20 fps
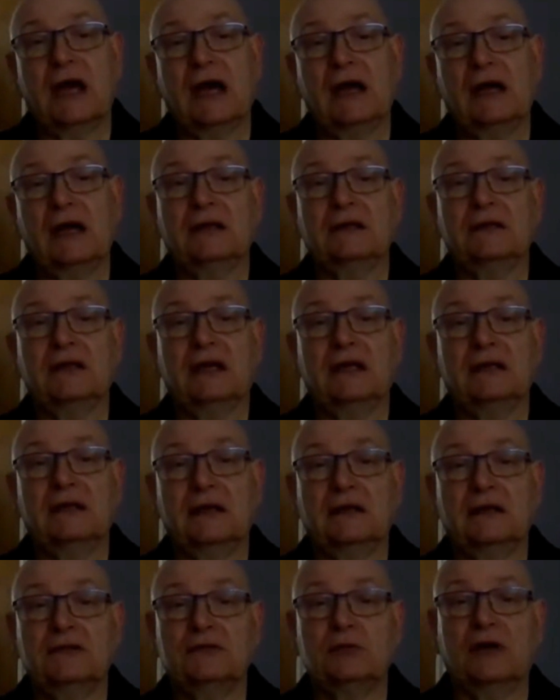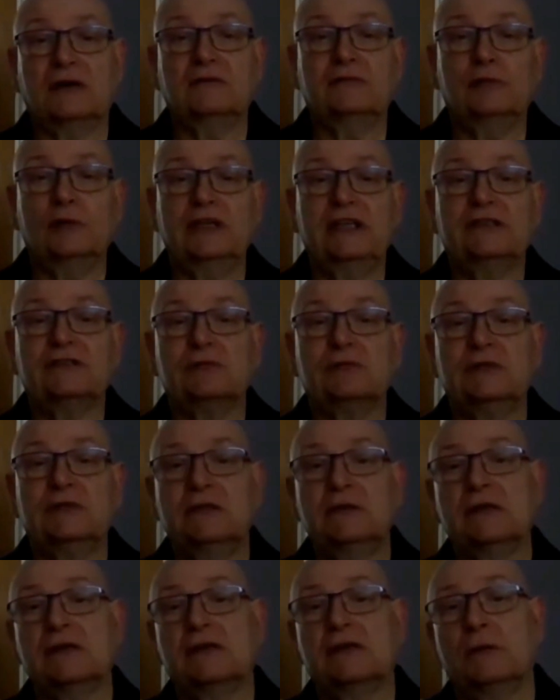And then at 12 weeks, we
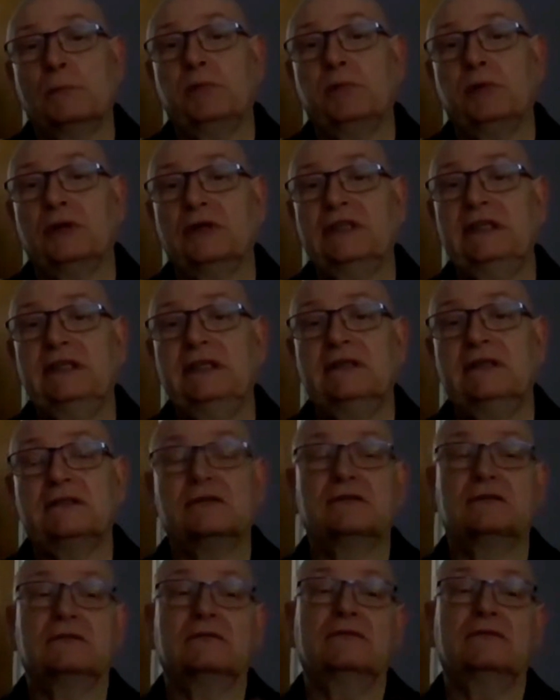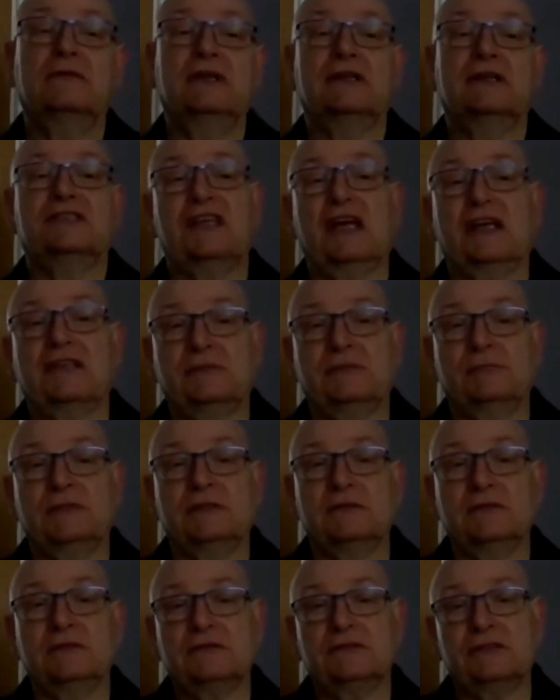do a complete reassessment.